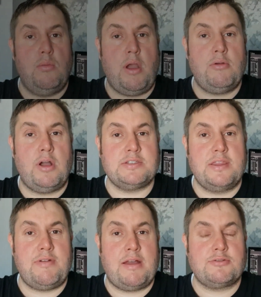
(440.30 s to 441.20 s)
Well guys,
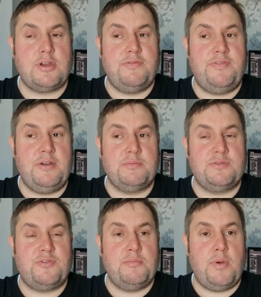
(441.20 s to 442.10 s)
another outro
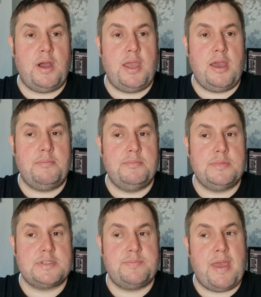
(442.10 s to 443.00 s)
filmed from my
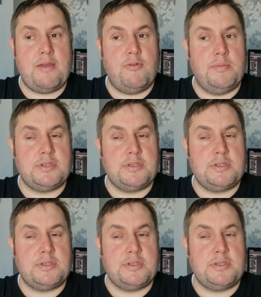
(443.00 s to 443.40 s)
spare room.